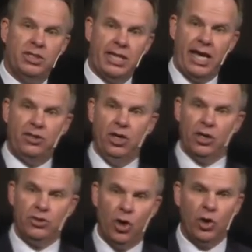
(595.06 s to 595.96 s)
said,
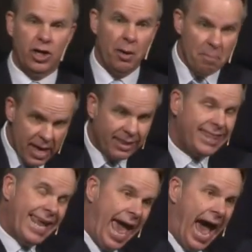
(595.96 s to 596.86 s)
don't commit
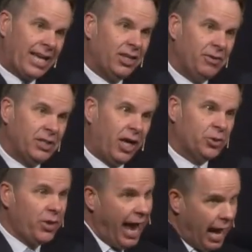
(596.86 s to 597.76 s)
the act of
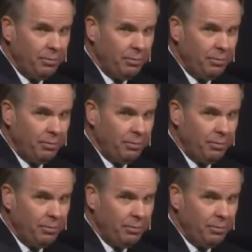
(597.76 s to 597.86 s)
adultery. I'm